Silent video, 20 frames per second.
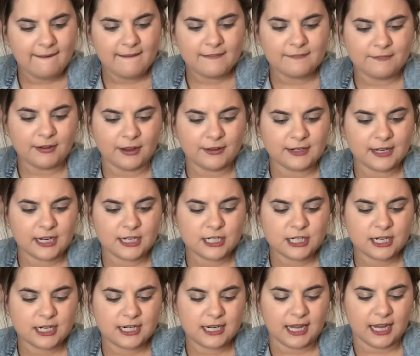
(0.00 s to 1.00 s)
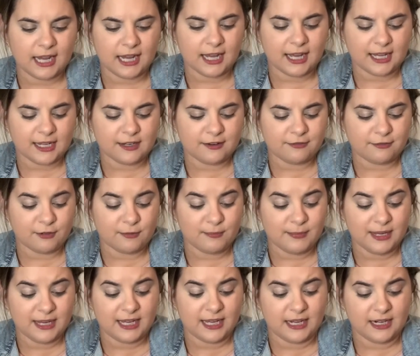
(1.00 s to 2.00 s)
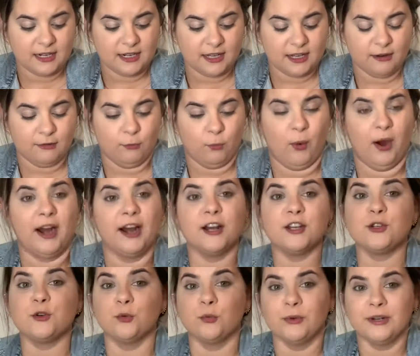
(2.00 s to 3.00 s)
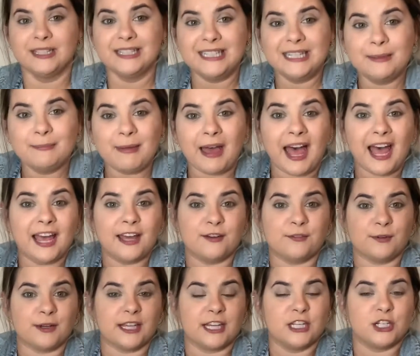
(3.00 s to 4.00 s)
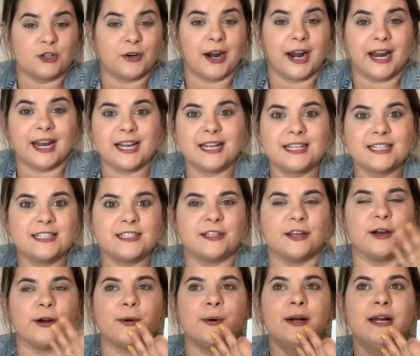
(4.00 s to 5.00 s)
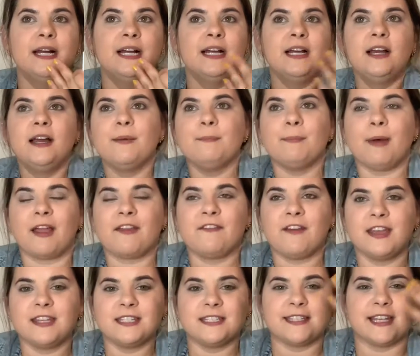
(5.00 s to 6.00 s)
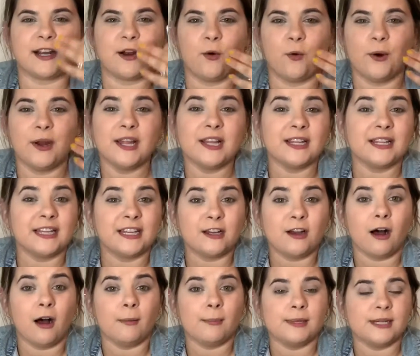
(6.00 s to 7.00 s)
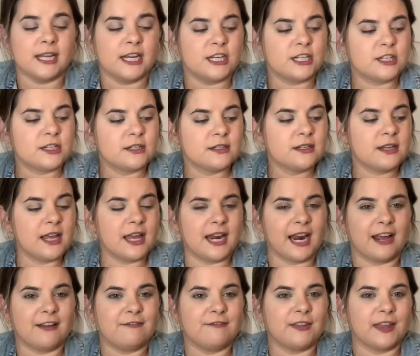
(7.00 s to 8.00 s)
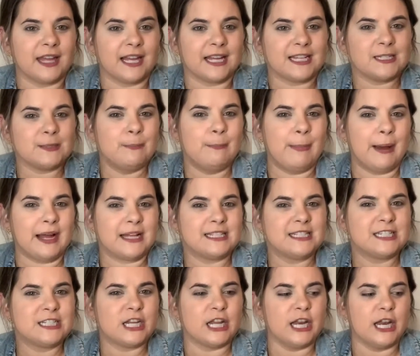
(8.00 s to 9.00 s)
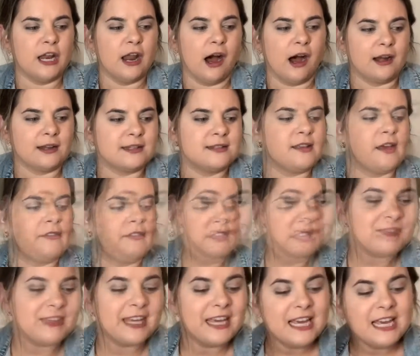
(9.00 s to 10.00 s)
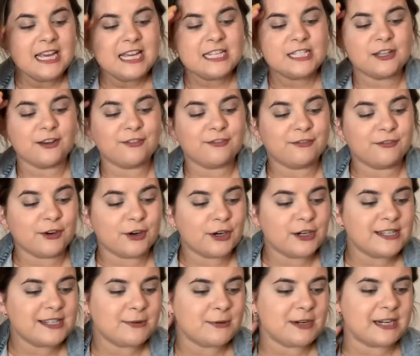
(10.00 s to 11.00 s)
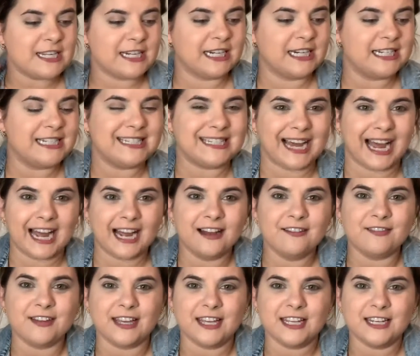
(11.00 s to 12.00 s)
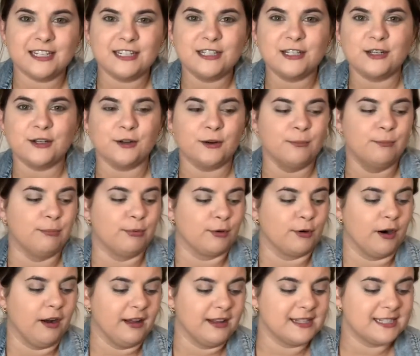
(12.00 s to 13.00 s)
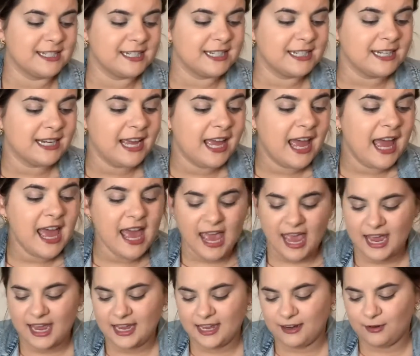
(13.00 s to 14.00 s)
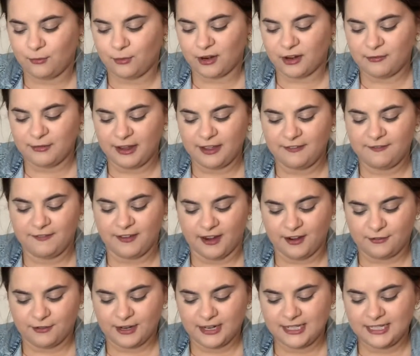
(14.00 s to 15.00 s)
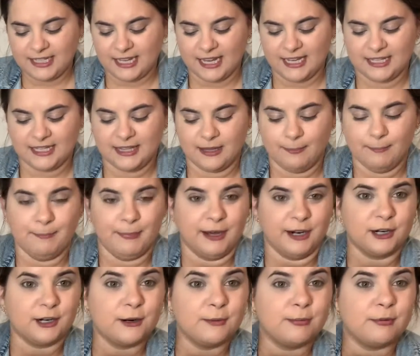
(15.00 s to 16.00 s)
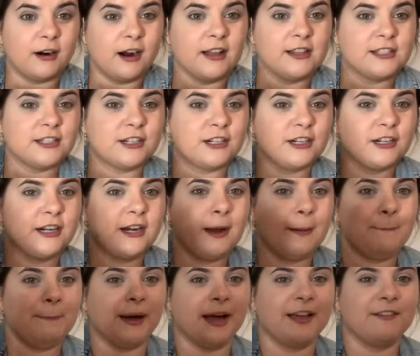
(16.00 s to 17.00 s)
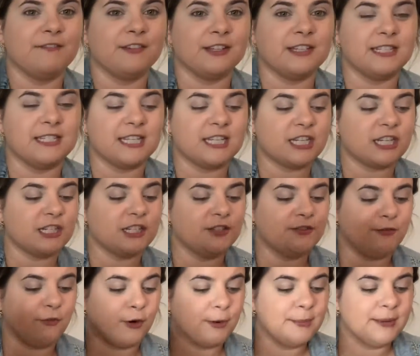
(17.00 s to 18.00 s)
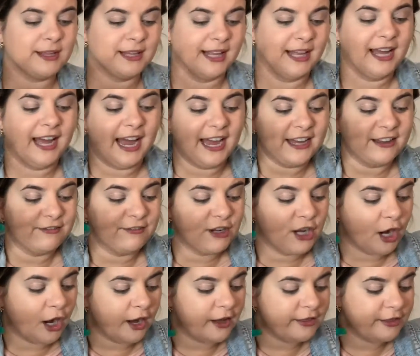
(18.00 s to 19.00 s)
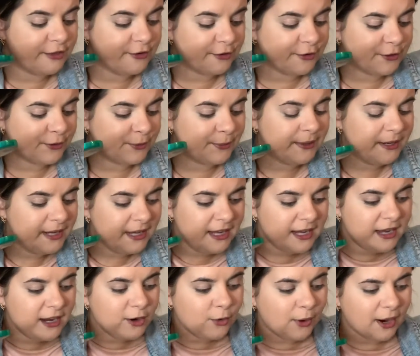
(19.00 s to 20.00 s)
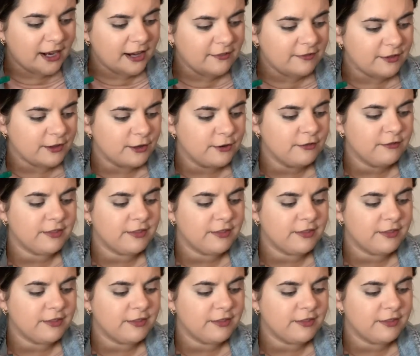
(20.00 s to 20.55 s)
foundation, and for me it wears really matte and really drying, so my face is like oily combination and I feel like it's best to not set this. So first we're just gonna dive into bronzing, and one of my favorites is the Butter Bronzer by Physicians Formula. I have gone through quite a few of